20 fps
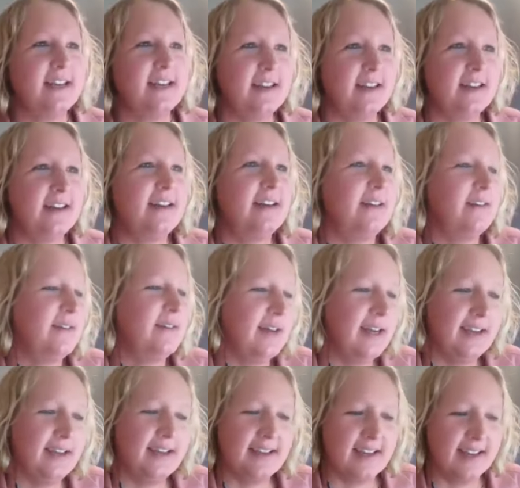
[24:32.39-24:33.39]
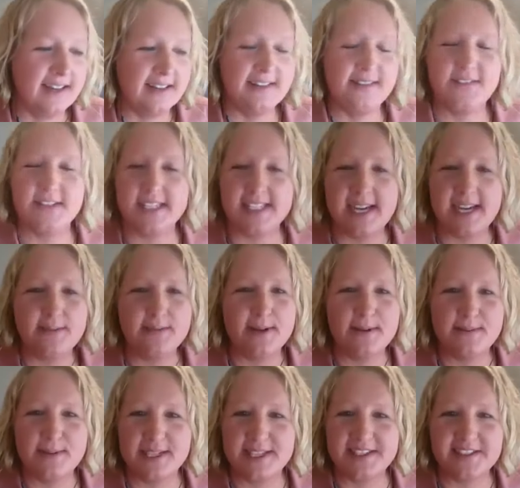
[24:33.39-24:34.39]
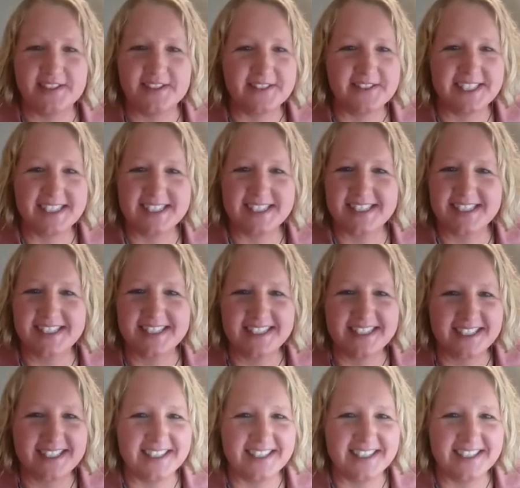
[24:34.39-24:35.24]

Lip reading: I kind of live and die by my to-do list.